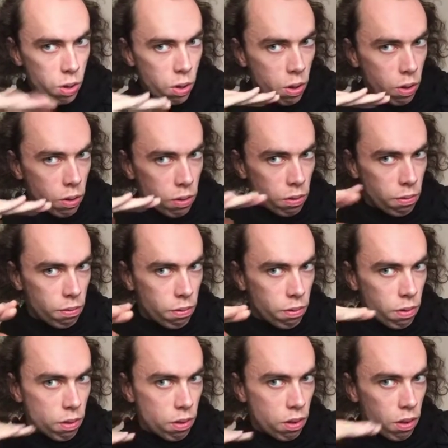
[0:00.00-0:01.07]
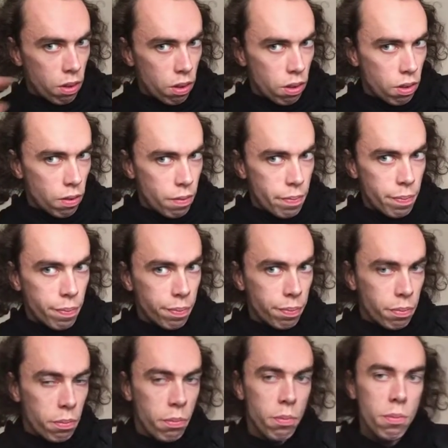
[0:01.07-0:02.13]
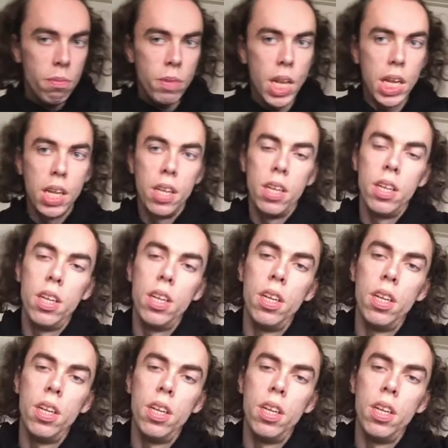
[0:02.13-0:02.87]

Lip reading: No one is speaking in this clip.